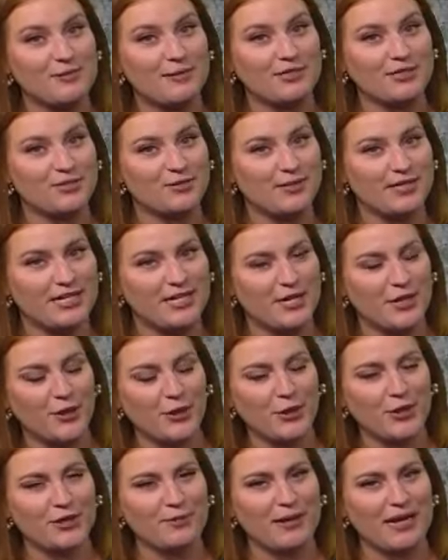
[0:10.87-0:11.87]
about 20 to
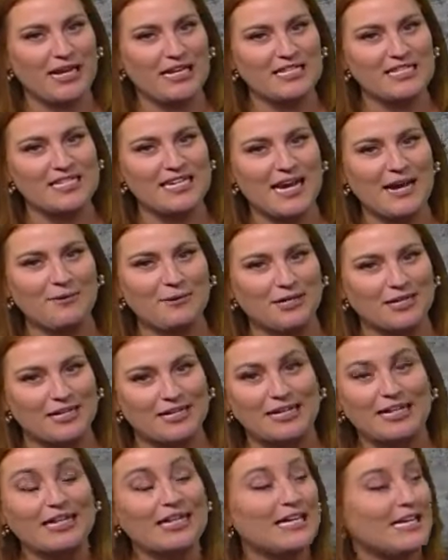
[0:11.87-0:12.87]
30 miles an hour.
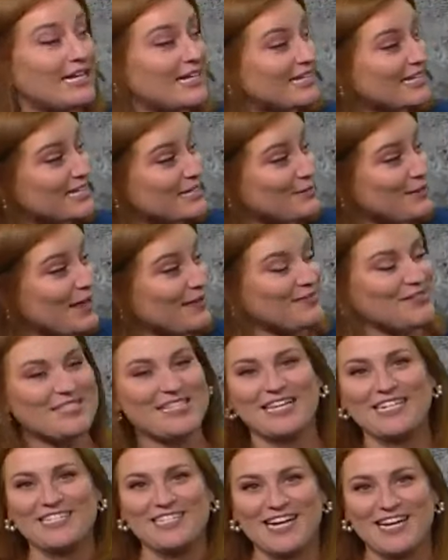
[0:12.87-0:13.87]
At least we have the
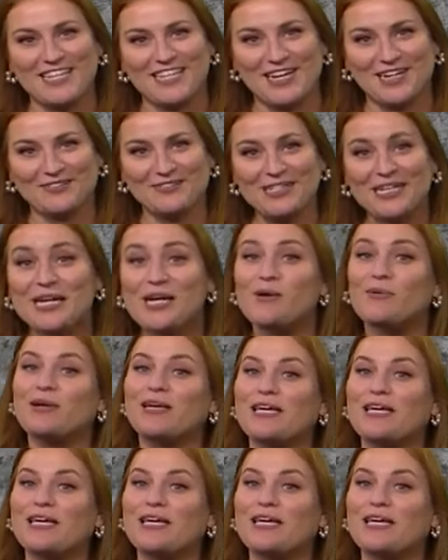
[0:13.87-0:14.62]
sunshine though. We'll